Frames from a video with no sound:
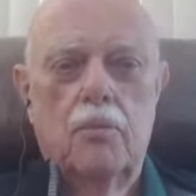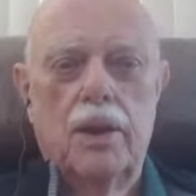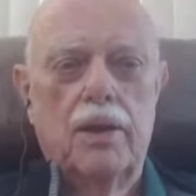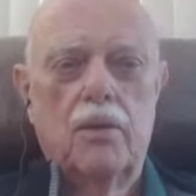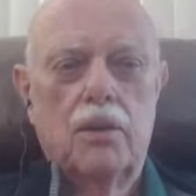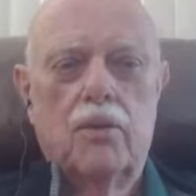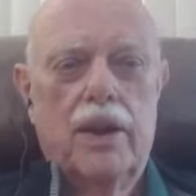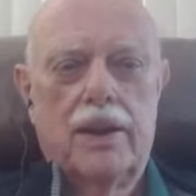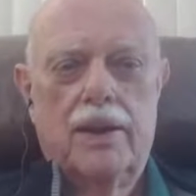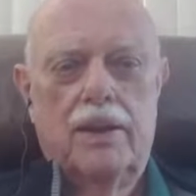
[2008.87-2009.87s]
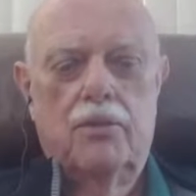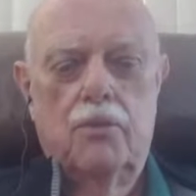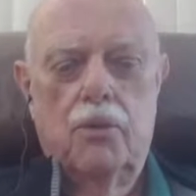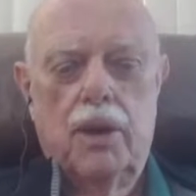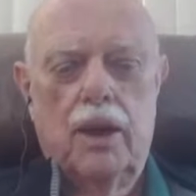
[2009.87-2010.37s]
but it will greatly
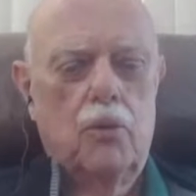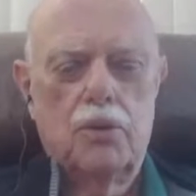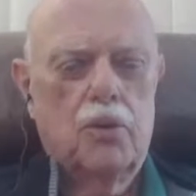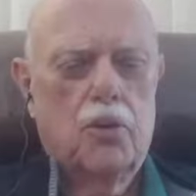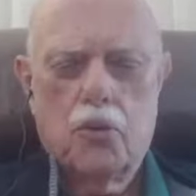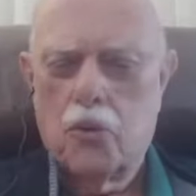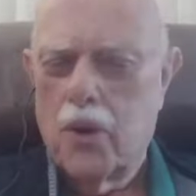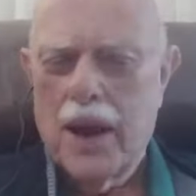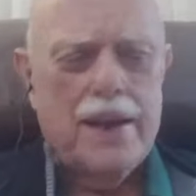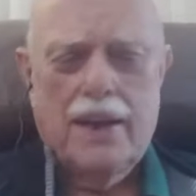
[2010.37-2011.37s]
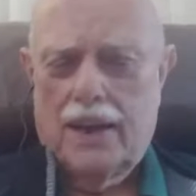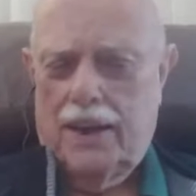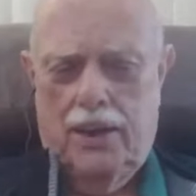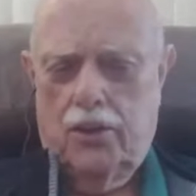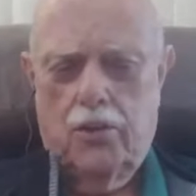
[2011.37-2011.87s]

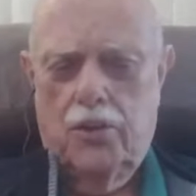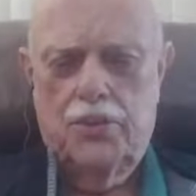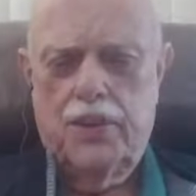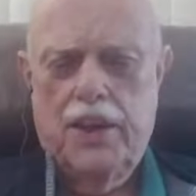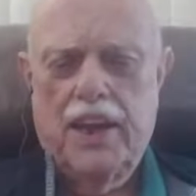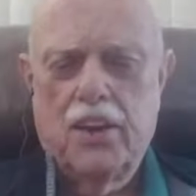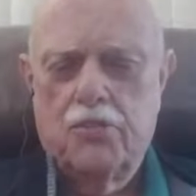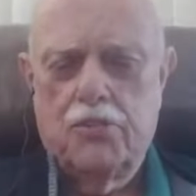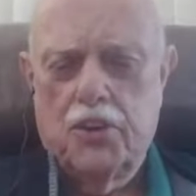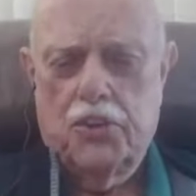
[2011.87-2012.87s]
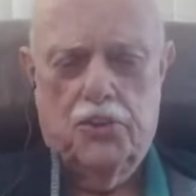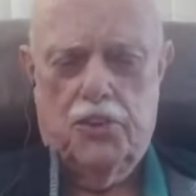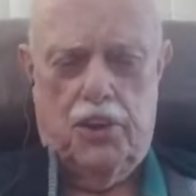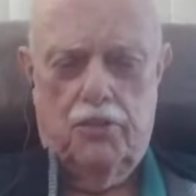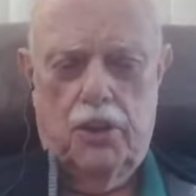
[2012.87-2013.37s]
increase the
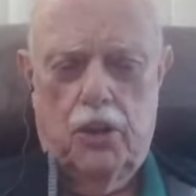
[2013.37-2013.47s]
inefficiency of the